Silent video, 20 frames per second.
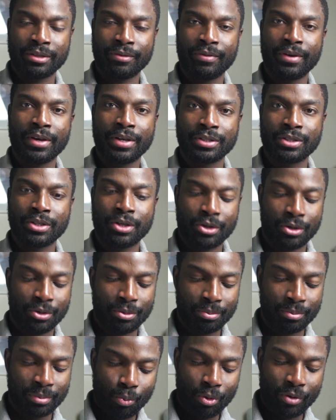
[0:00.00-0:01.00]
a first
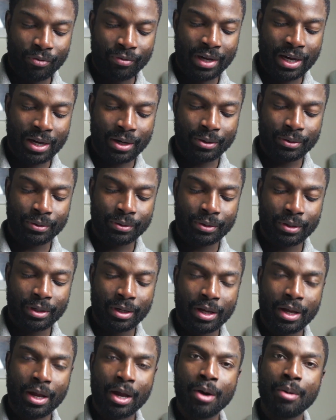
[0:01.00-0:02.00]
home without
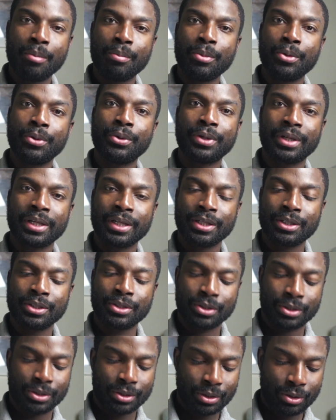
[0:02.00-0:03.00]
a
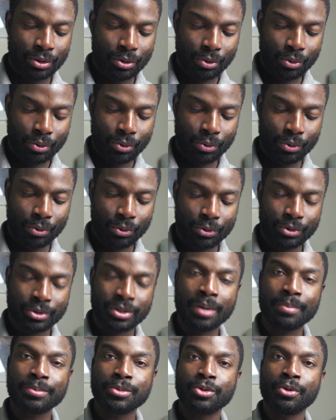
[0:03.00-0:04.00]
mortgage or
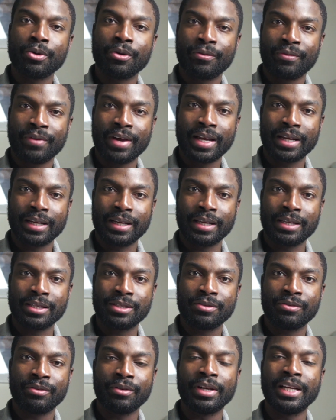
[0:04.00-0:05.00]
some sort of finance
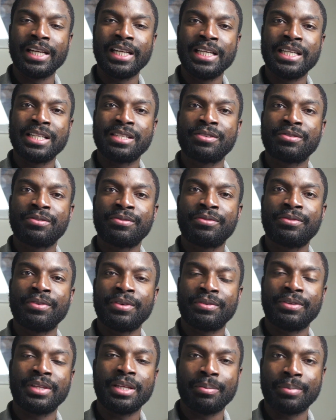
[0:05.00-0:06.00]
for at least
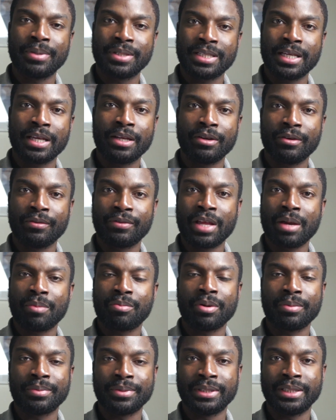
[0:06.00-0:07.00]
50% of that
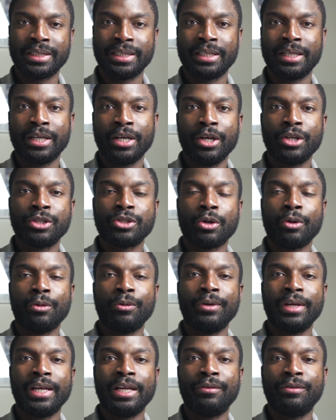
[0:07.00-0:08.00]
property.
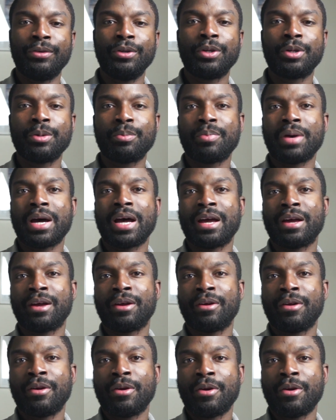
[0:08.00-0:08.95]
So if you could buy